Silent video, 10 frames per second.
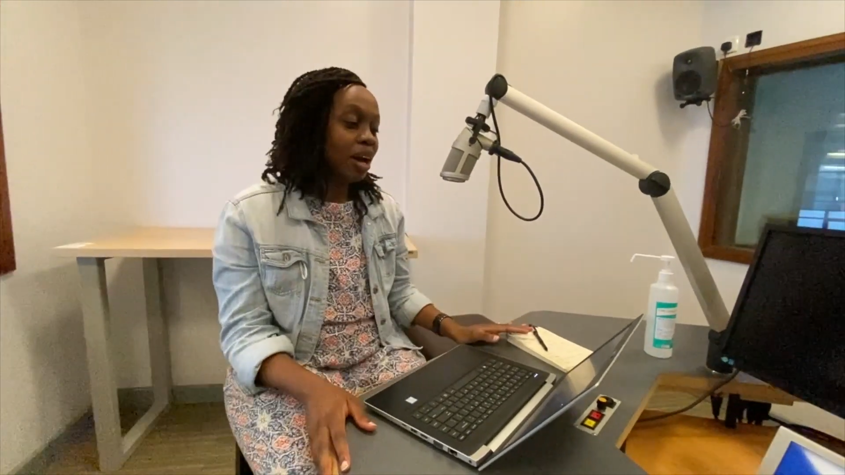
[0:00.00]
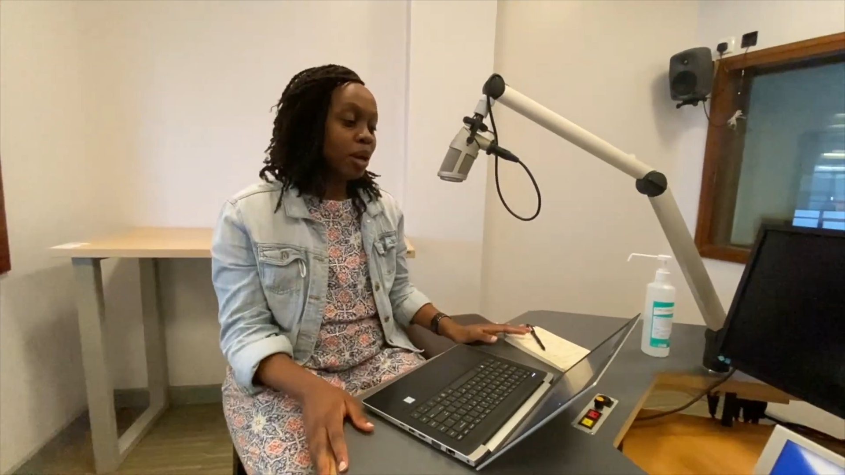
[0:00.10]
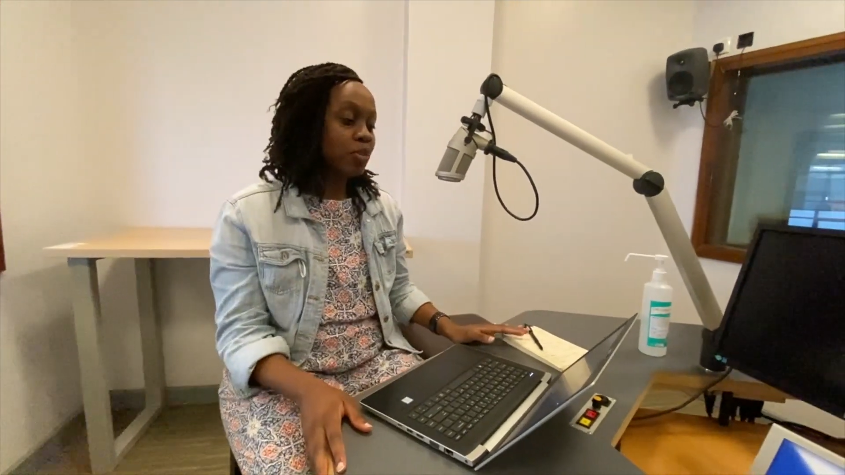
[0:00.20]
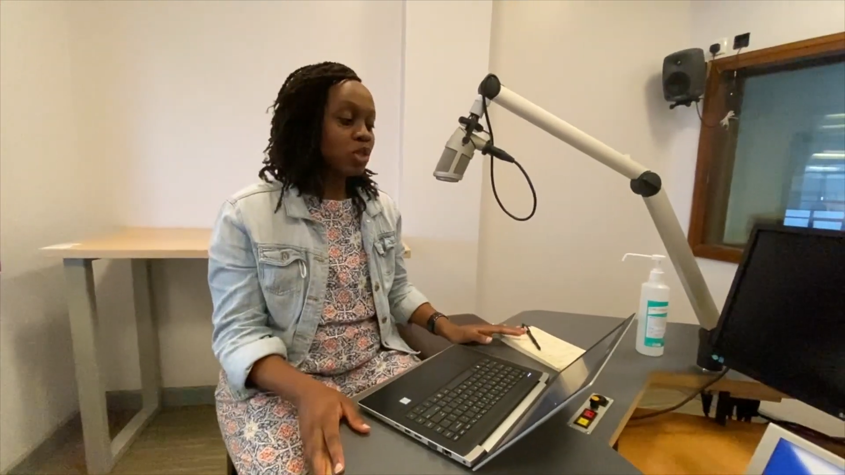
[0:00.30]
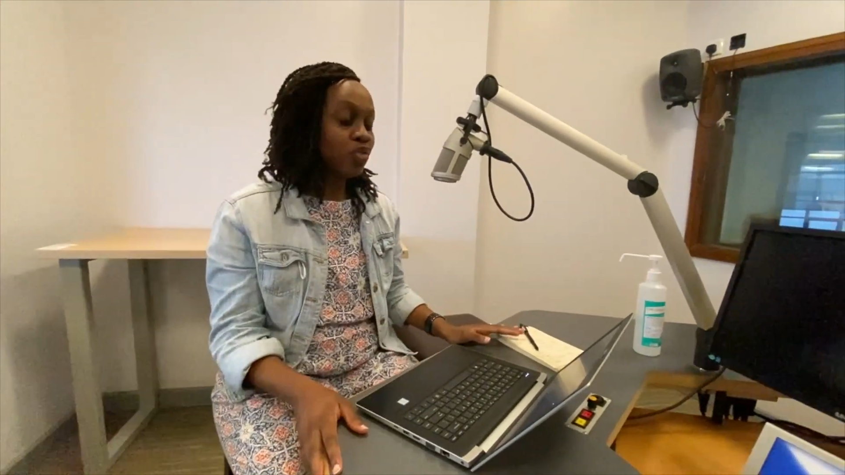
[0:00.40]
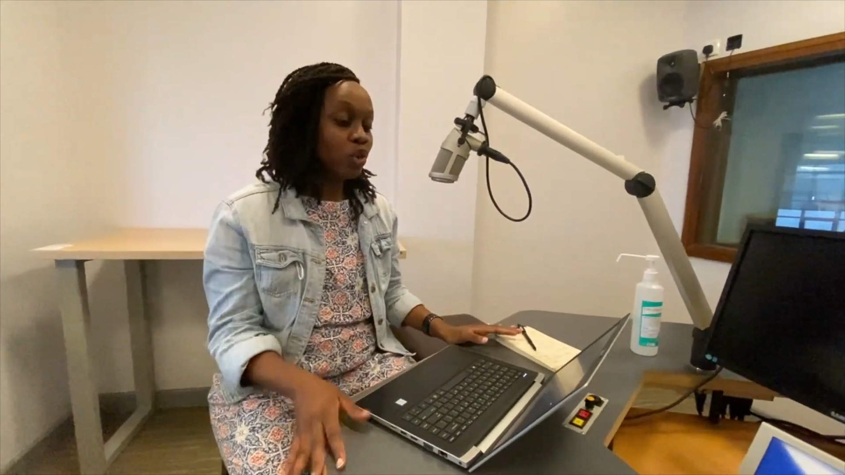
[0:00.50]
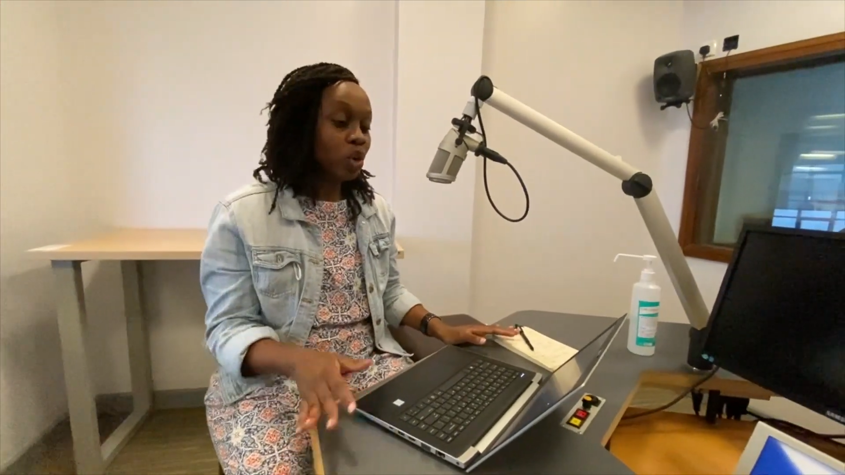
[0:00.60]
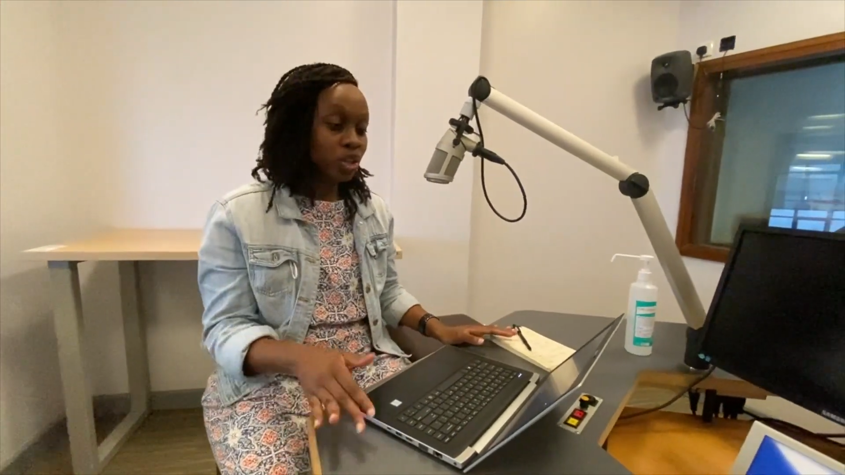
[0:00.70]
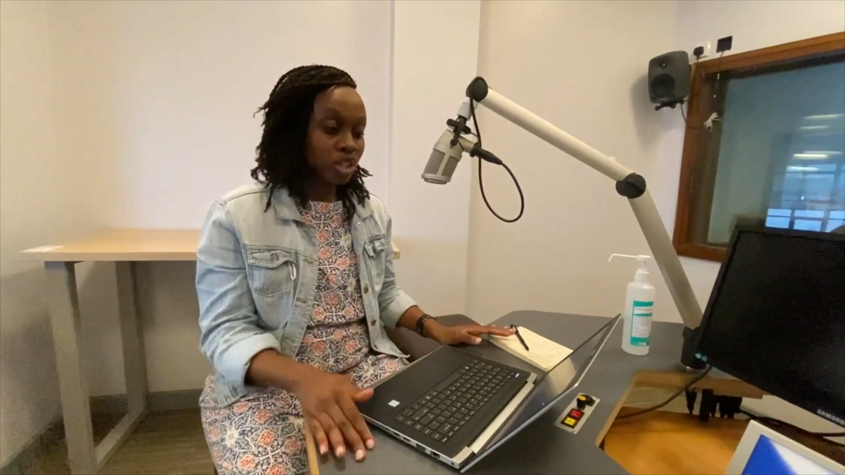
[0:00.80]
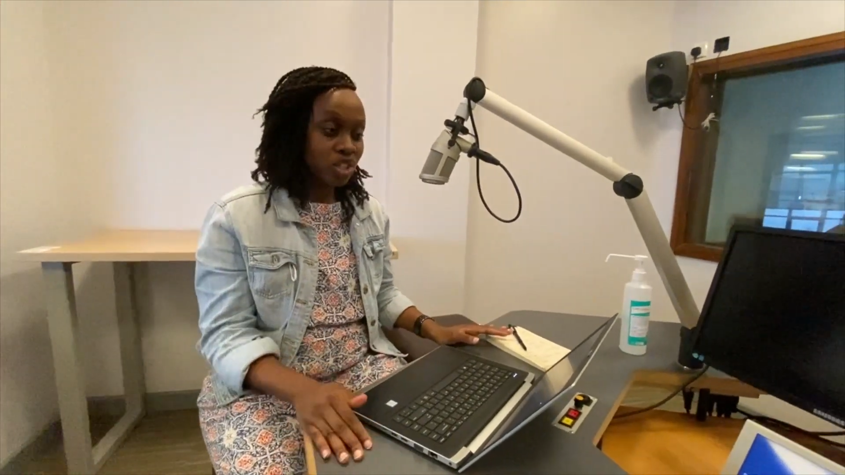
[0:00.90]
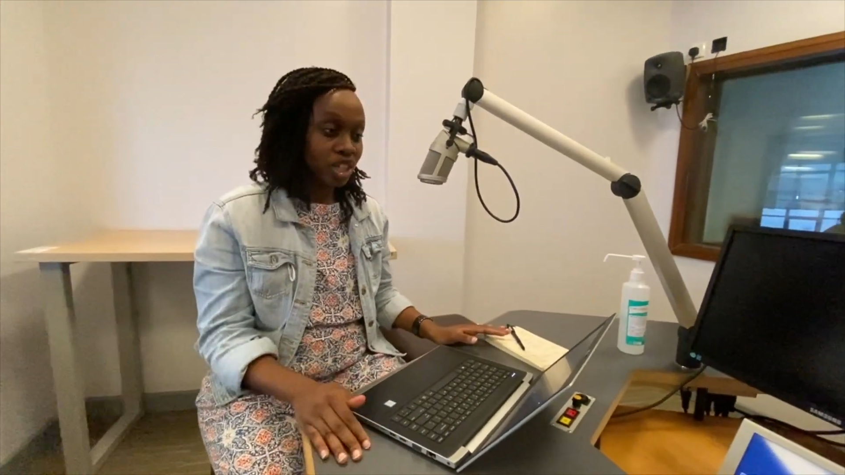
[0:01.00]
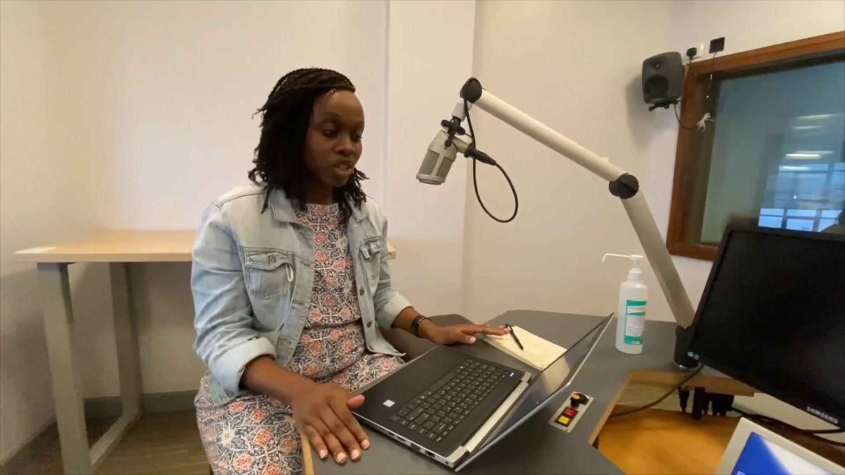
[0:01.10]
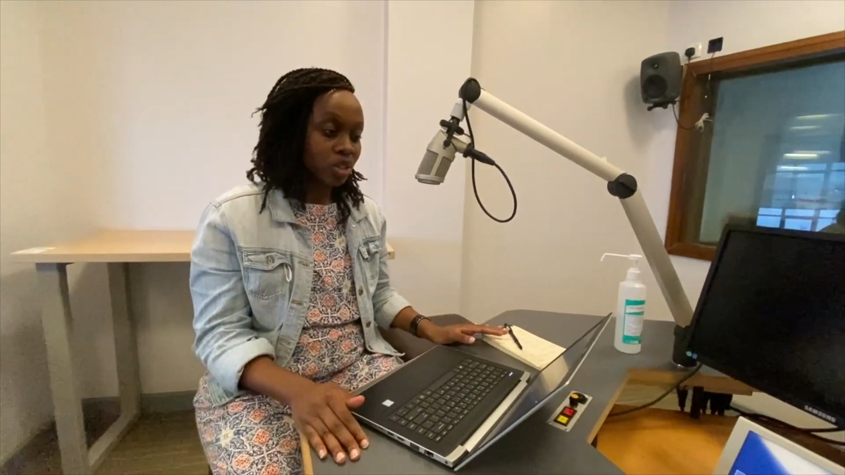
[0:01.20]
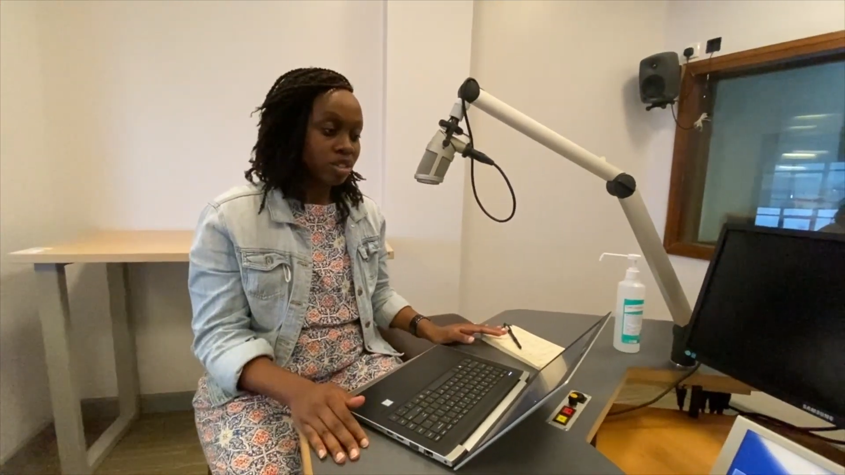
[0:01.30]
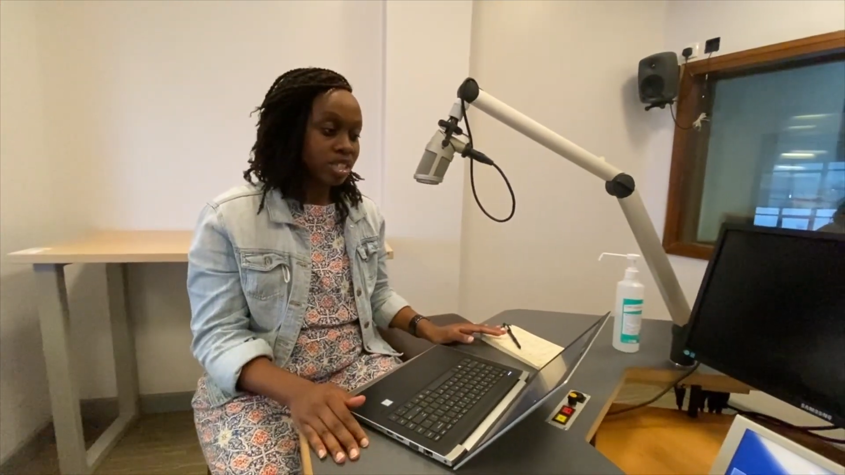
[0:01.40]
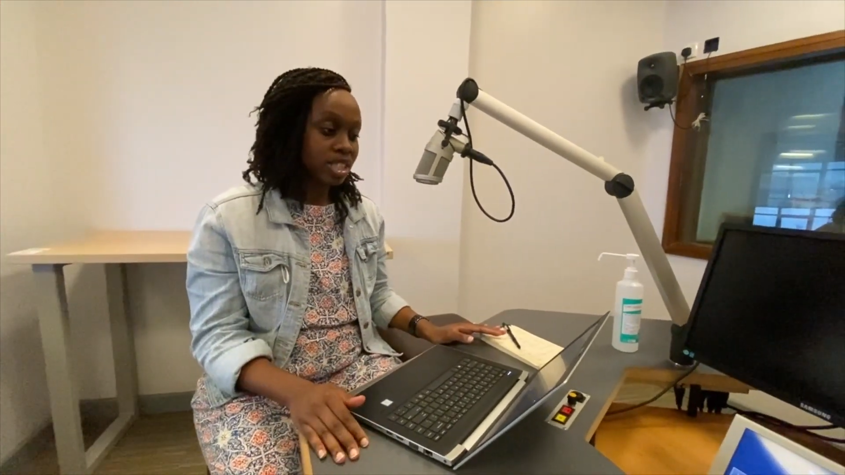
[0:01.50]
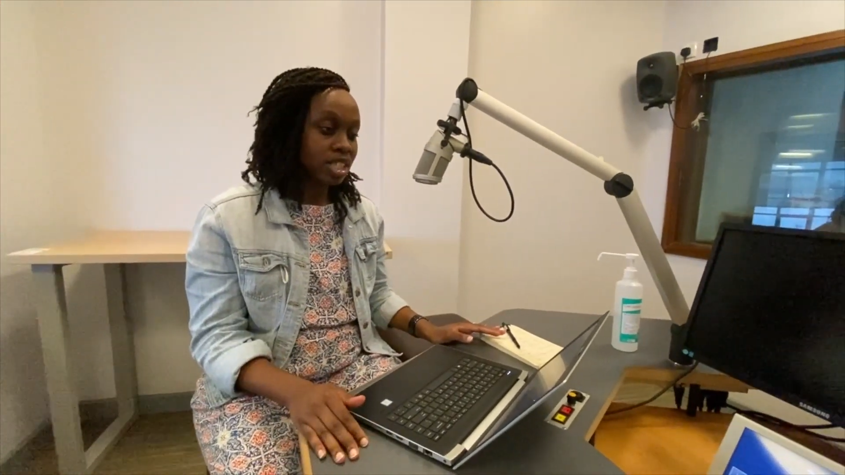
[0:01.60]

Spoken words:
personally, I plan like a month's